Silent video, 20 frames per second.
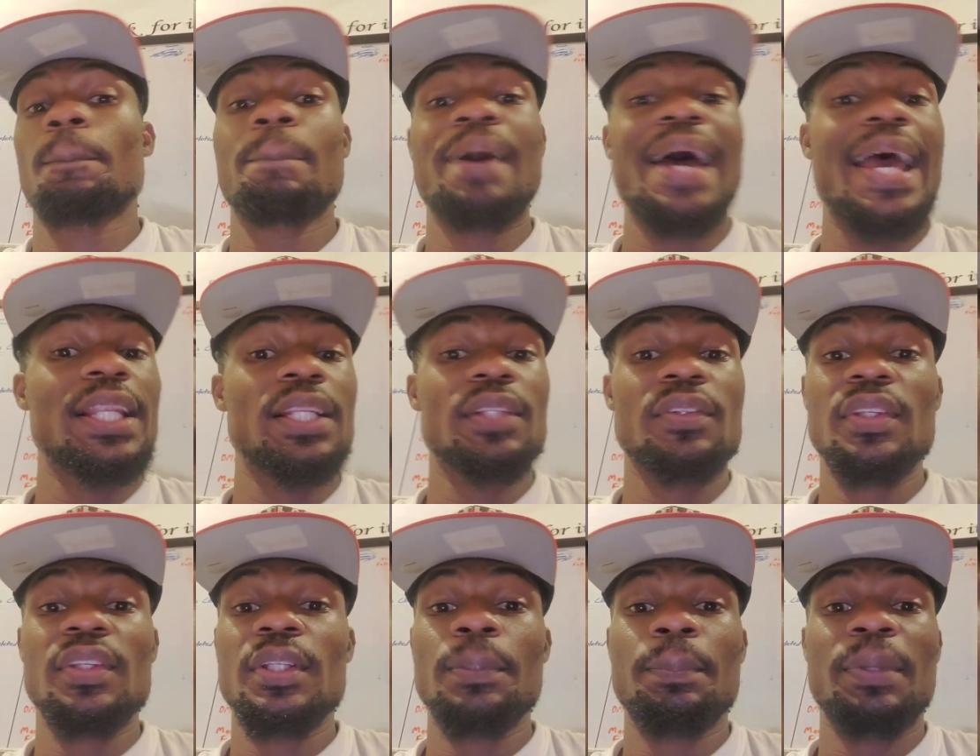
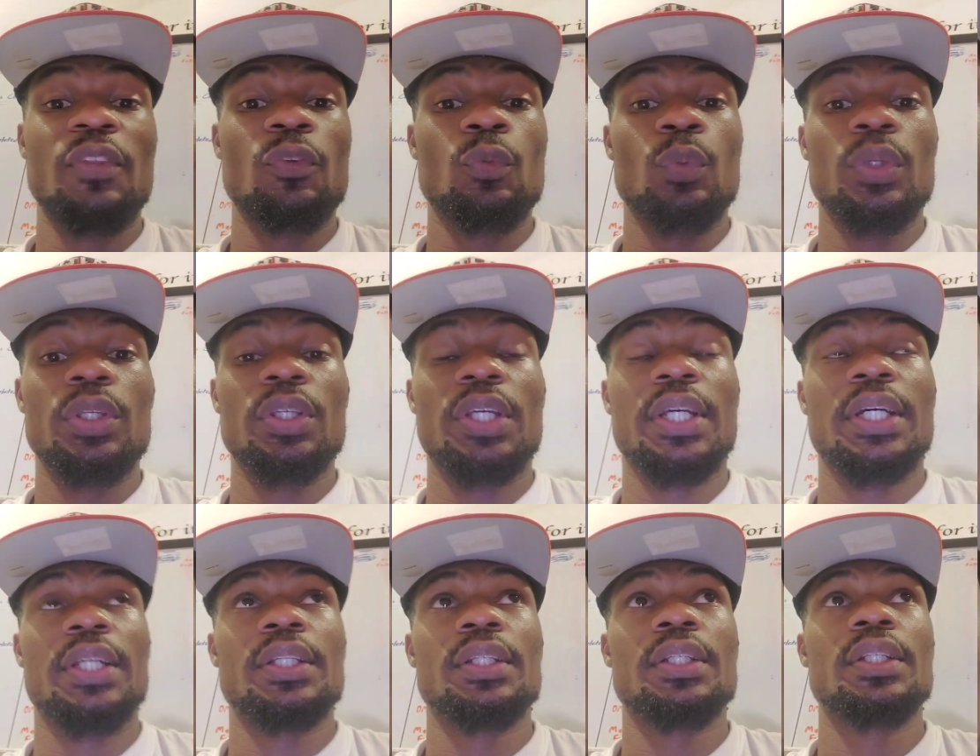pilot it the best way you
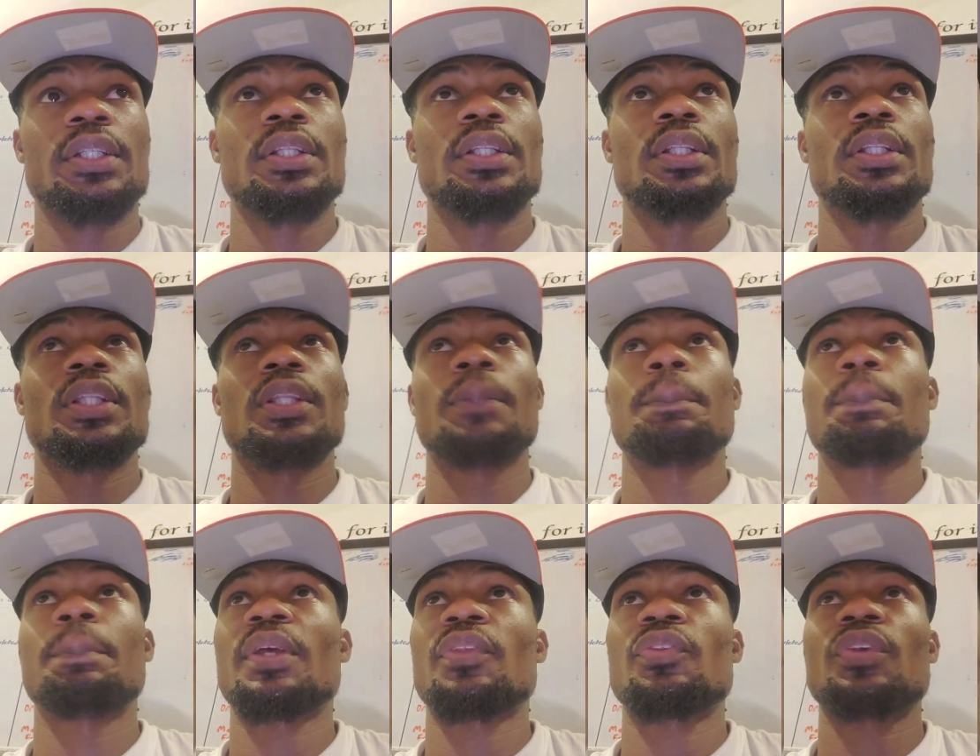can. The
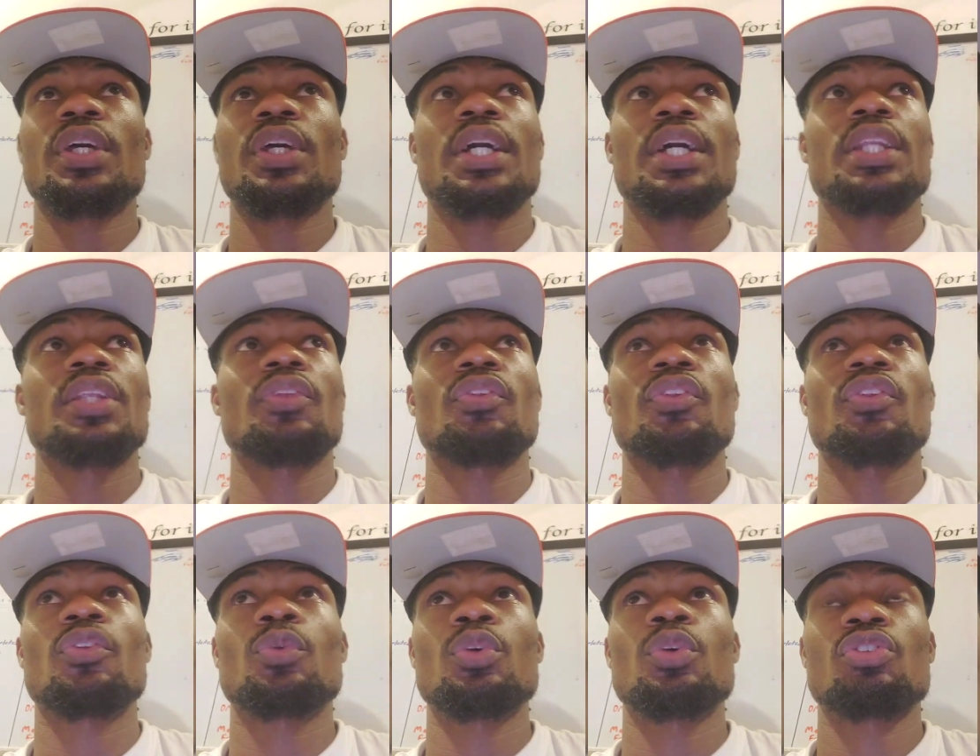best you can in the
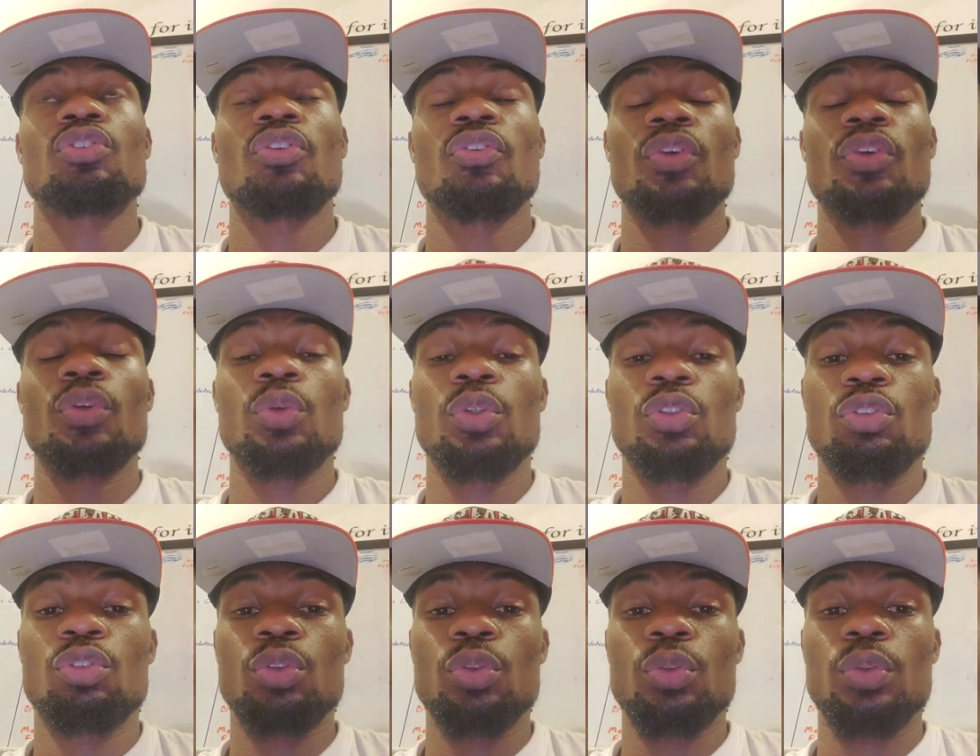situations you're
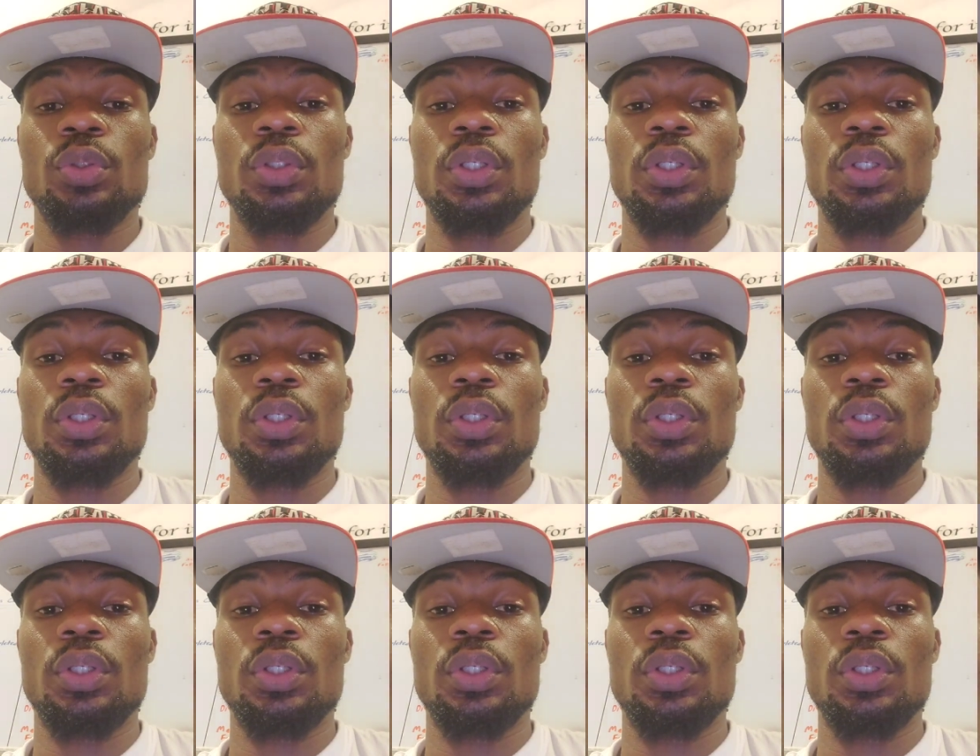going through.